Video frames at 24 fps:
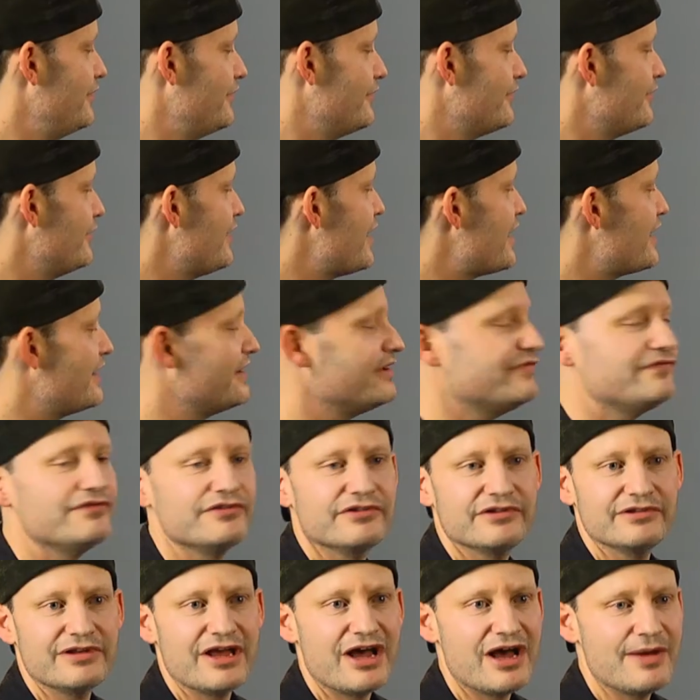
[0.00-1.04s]
There's a lot of
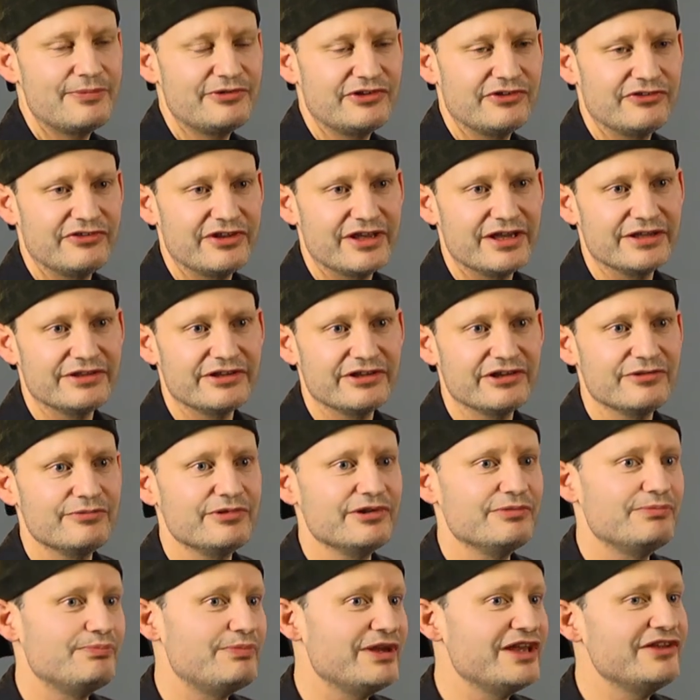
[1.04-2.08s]
different options out there,
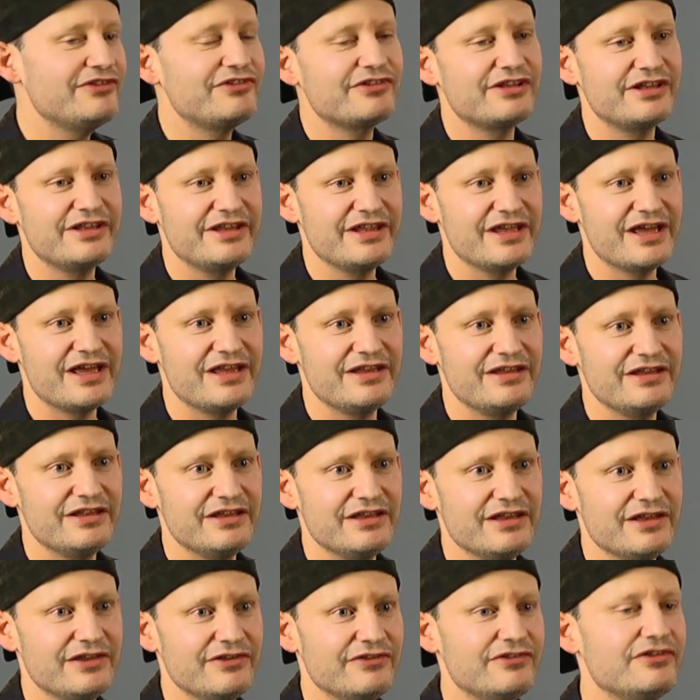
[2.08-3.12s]
but basically the
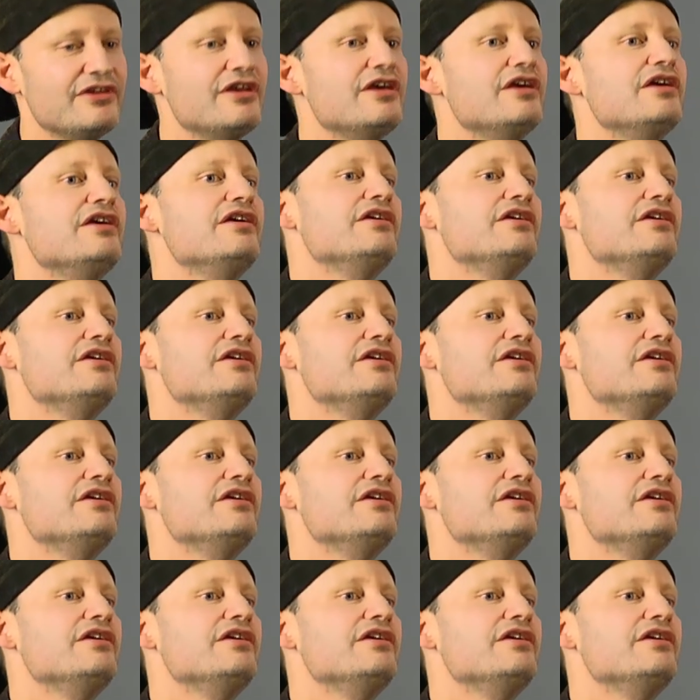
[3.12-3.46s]
idea is